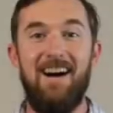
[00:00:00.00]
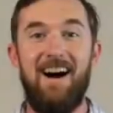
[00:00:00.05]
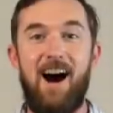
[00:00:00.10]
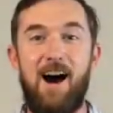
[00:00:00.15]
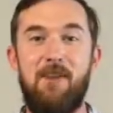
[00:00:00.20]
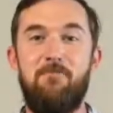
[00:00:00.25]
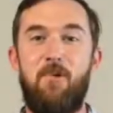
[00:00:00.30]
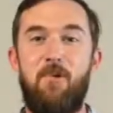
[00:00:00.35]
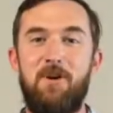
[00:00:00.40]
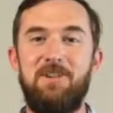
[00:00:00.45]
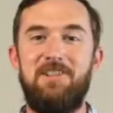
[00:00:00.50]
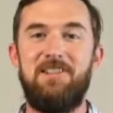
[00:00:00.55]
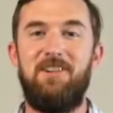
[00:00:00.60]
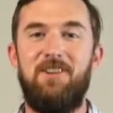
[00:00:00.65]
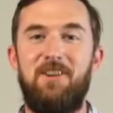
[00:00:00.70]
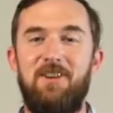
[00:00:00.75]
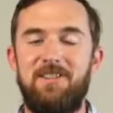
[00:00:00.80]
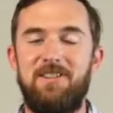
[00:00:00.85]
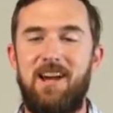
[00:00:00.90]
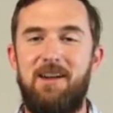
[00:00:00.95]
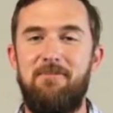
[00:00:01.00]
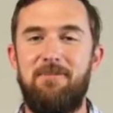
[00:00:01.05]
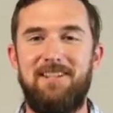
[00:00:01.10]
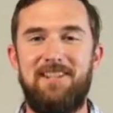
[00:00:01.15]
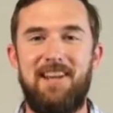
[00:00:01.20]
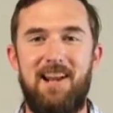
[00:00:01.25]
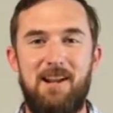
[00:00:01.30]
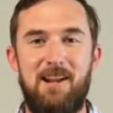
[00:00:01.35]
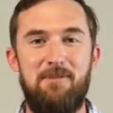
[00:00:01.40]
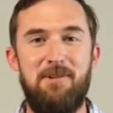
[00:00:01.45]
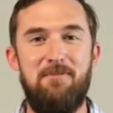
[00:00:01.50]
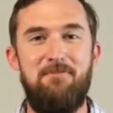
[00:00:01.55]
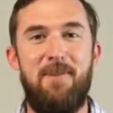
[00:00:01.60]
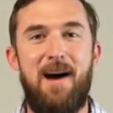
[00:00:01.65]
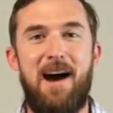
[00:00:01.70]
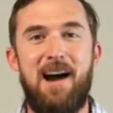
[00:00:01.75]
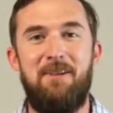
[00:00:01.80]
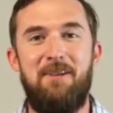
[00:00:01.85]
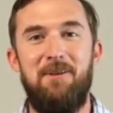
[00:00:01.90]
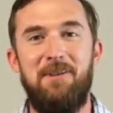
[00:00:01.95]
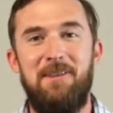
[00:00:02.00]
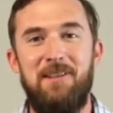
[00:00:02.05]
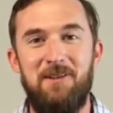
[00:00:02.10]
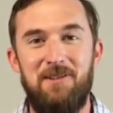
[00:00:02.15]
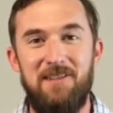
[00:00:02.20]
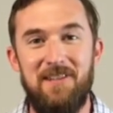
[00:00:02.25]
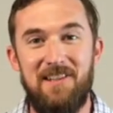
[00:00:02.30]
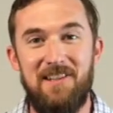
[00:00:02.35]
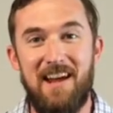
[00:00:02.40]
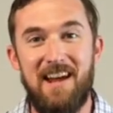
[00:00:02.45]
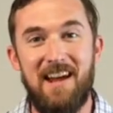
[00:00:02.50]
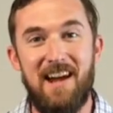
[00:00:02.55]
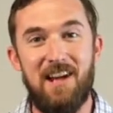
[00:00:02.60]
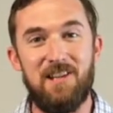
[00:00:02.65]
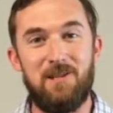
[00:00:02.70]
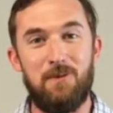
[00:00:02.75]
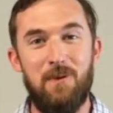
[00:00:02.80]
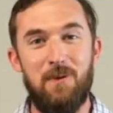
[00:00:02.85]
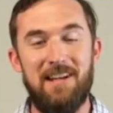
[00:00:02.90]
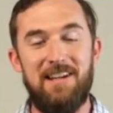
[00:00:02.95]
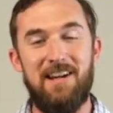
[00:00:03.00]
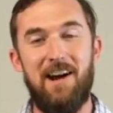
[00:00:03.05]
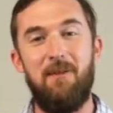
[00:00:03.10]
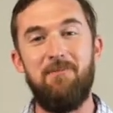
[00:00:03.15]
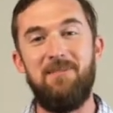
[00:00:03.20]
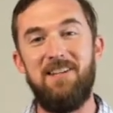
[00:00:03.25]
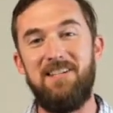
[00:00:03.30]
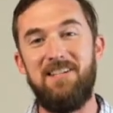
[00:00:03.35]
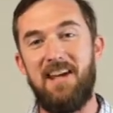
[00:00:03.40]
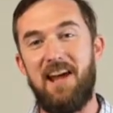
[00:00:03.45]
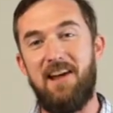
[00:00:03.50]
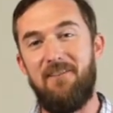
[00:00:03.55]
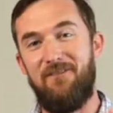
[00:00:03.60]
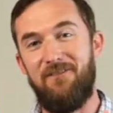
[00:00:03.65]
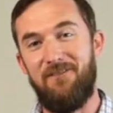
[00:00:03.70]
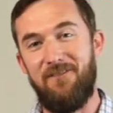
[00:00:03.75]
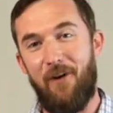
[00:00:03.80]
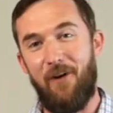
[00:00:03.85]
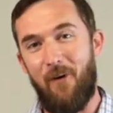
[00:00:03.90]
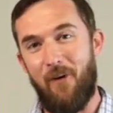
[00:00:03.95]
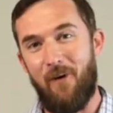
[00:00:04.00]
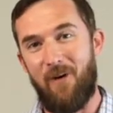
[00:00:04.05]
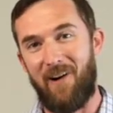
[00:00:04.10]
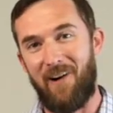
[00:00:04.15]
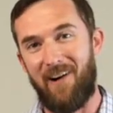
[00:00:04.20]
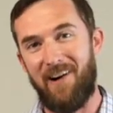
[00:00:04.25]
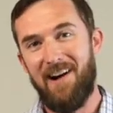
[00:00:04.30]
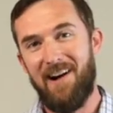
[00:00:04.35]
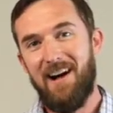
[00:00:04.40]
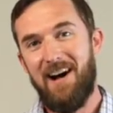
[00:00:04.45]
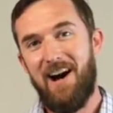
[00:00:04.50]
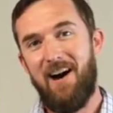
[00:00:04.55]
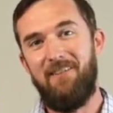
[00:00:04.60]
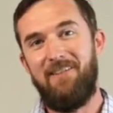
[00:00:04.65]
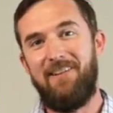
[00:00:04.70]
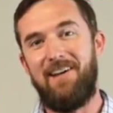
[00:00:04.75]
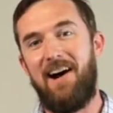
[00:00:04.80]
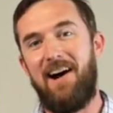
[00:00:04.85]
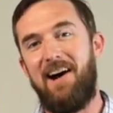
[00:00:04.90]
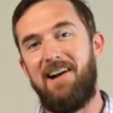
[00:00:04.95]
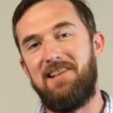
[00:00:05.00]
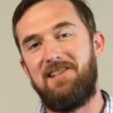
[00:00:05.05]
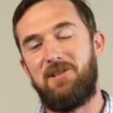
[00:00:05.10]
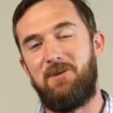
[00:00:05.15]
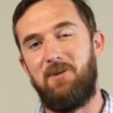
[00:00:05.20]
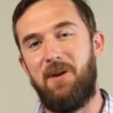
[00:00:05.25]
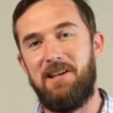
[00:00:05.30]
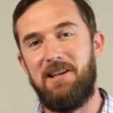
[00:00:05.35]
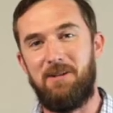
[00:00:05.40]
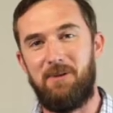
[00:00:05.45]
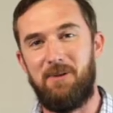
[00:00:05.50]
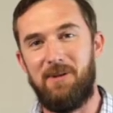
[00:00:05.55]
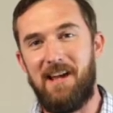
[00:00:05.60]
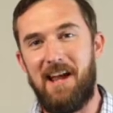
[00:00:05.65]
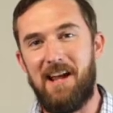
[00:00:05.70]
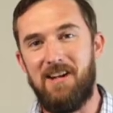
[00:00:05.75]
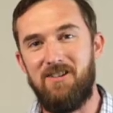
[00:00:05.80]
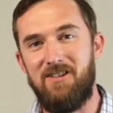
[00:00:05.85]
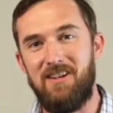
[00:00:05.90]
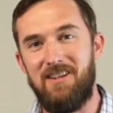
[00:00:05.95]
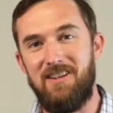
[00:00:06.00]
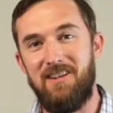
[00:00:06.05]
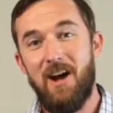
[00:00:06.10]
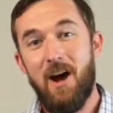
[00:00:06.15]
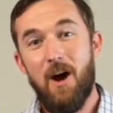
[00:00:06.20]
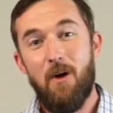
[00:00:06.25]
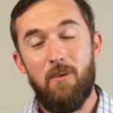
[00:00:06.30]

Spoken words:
Hi boys and girls, I'm excited to be back with you today as we come to day 4 of God's great creation.